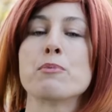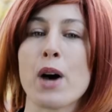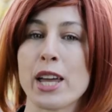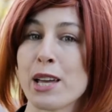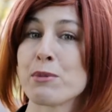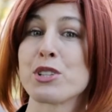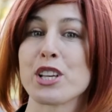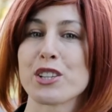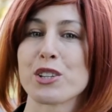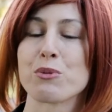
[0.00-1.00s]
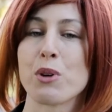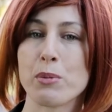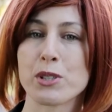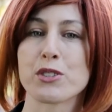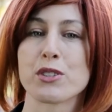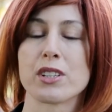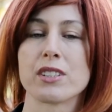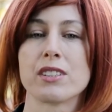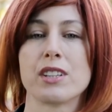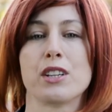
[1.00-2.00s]
My name's Jessica
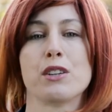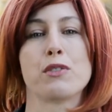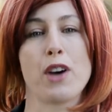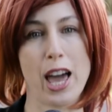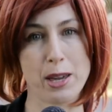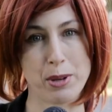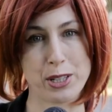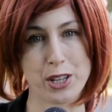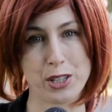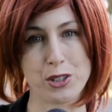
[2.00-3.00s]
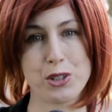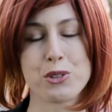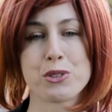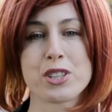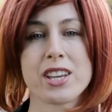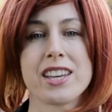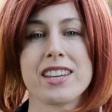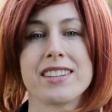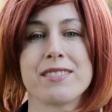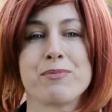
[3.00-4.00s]
Robertson for A B D News.
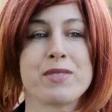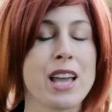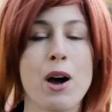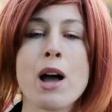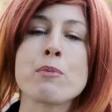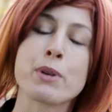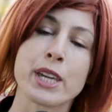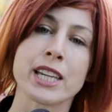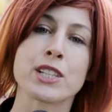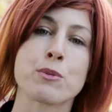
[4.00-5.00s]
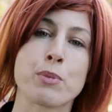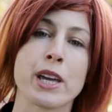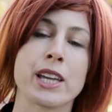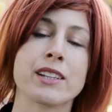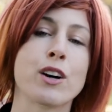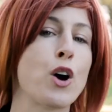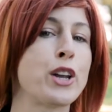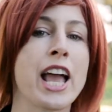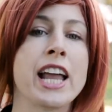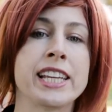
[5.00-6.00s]
Now, I appear to be on
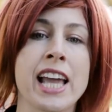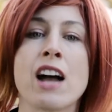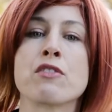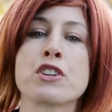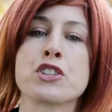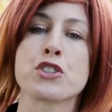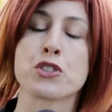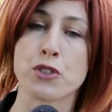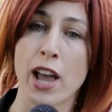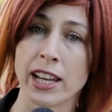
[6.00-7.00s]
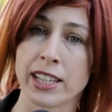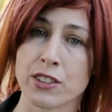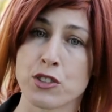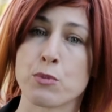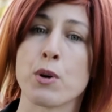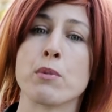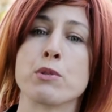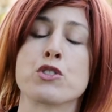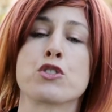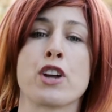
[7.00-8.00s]
any average Australian
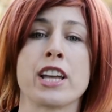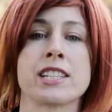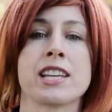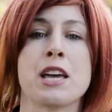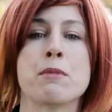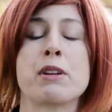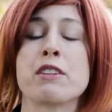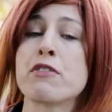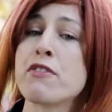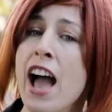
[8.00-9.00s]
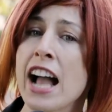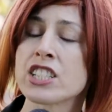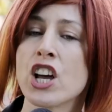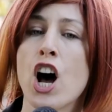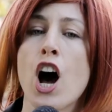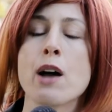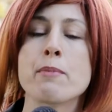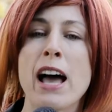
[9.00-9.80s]
suburban street, but in fact, I'm